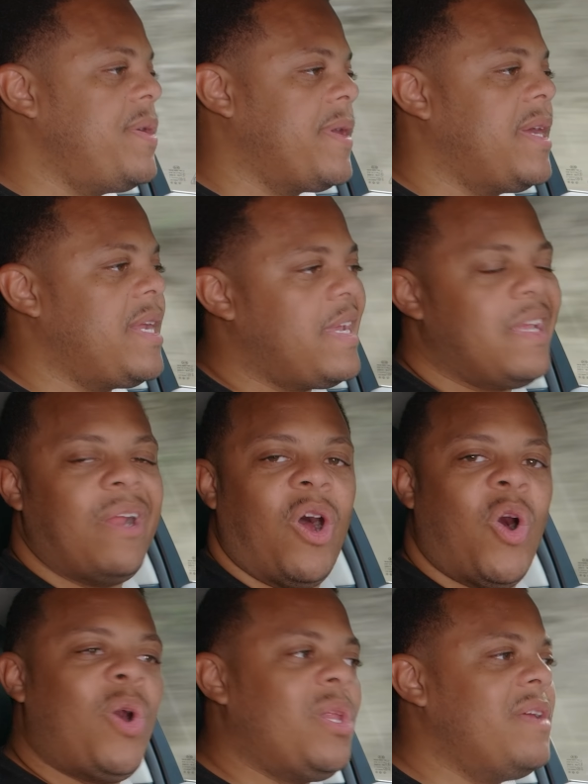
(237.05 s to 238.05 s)
you're going to get
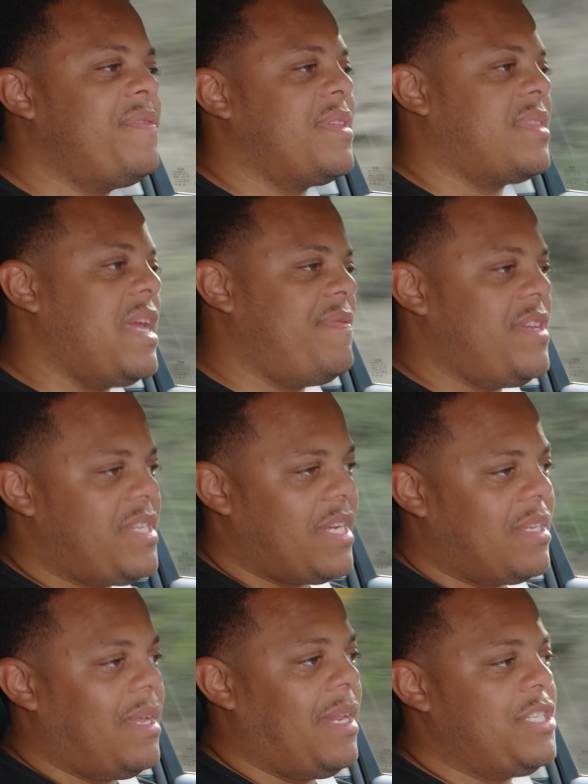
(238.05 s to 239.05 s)
all of the safety
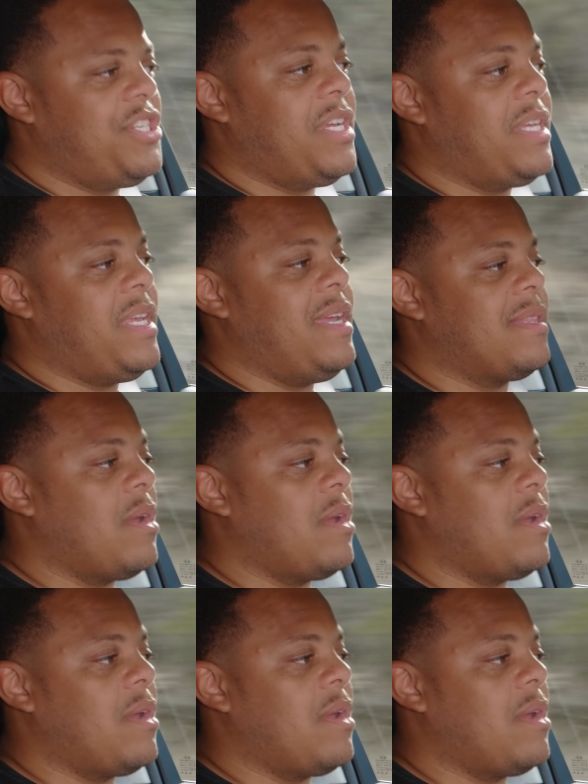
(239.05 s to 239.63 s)
technology in Kia